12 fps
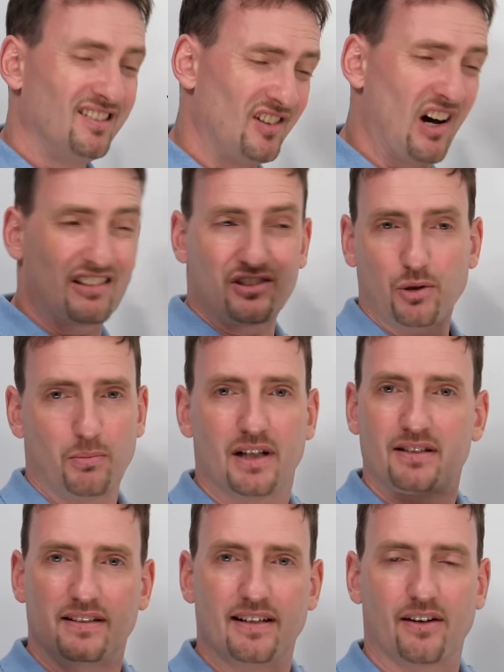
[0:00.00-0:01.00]
Not so
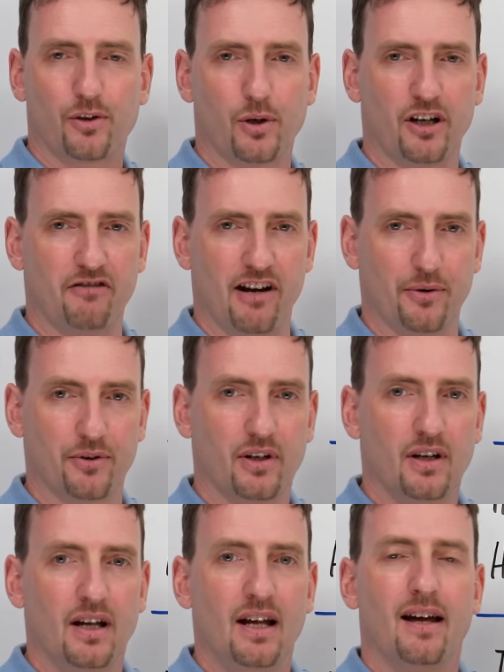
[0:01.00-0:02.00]
much the other way around.
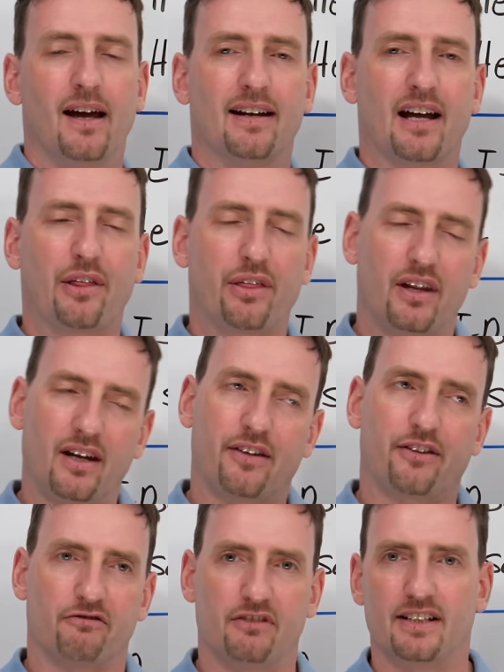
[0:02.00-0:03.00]
And I think
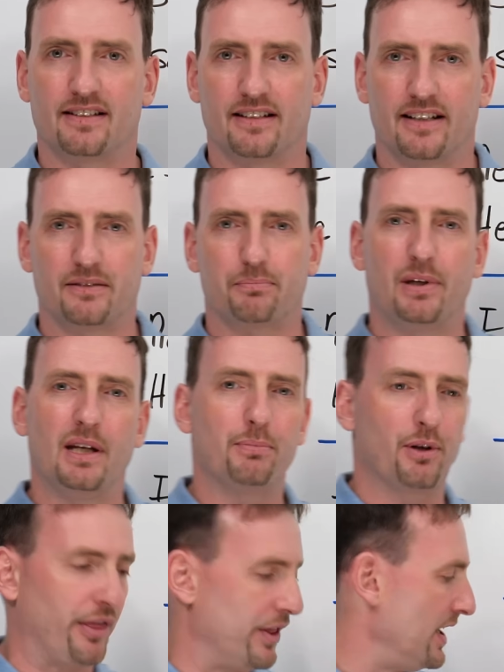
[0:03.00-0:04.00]
the reason is
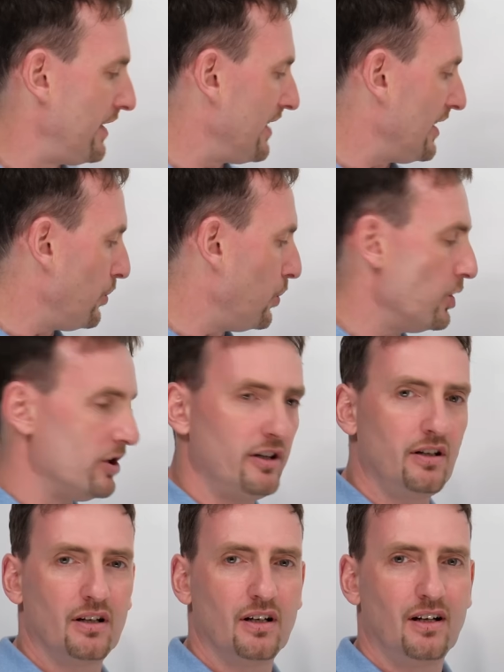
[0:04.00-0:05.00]
people think that
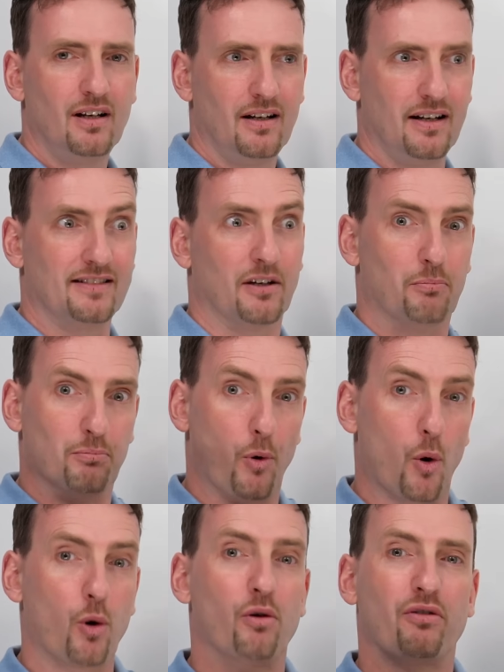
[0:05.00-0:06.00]
would is a
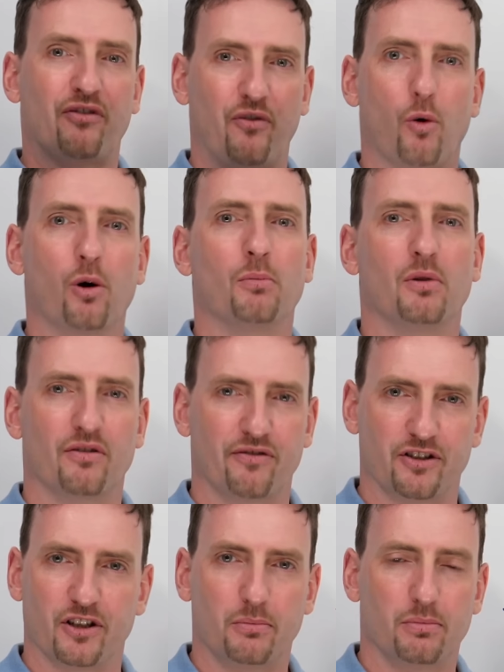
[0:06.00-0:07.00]
more formal
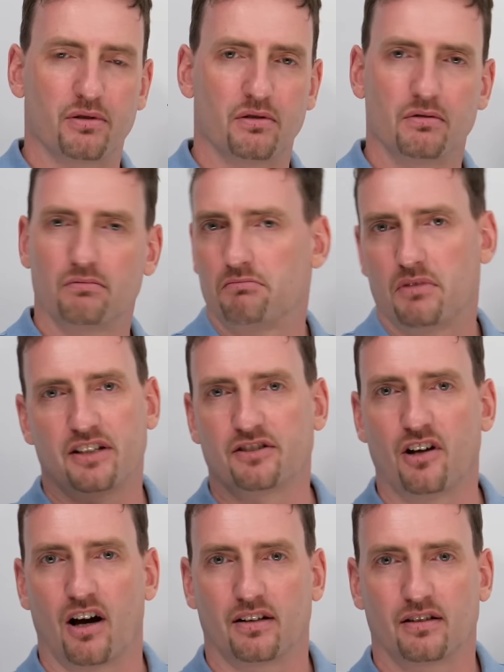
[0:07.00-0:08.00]
verb. It's
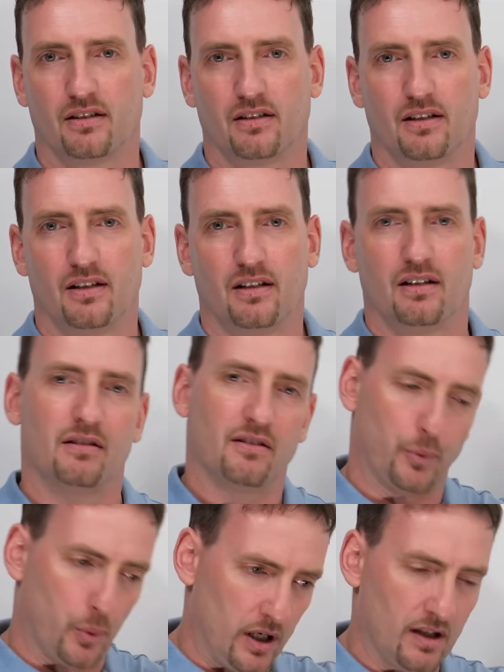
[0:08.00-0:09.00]
not.
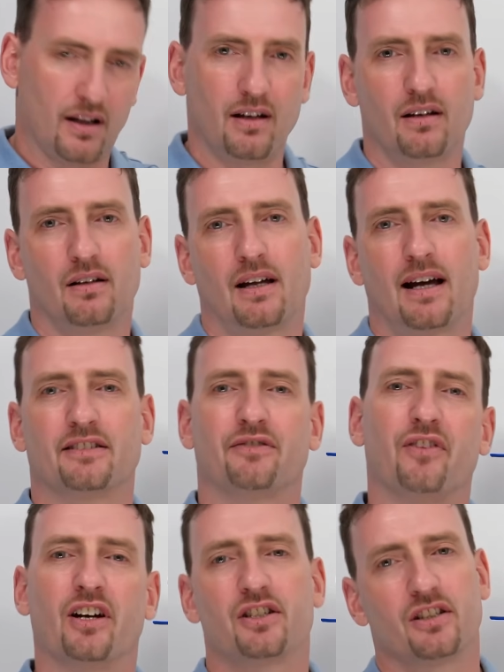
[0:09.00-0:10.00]
Will has a
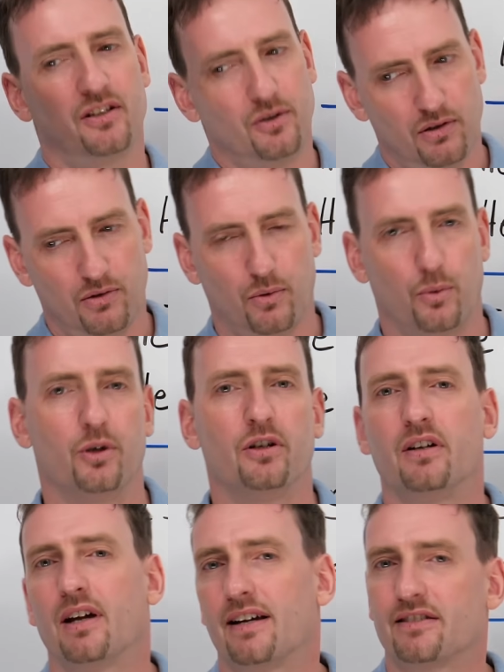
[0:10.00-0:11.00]
function,
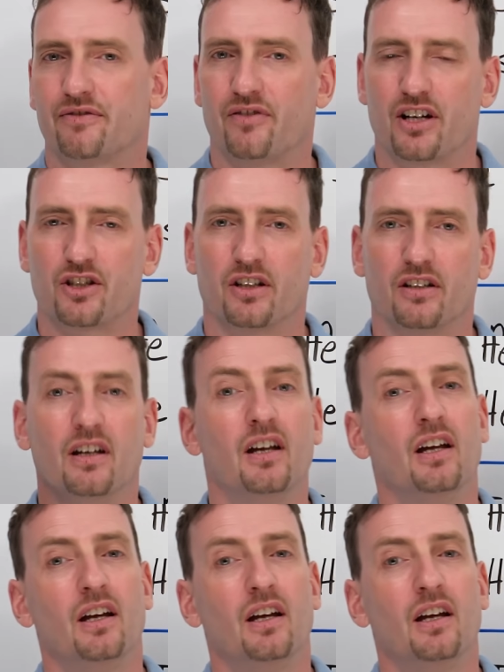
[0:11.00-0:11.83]
would has a function.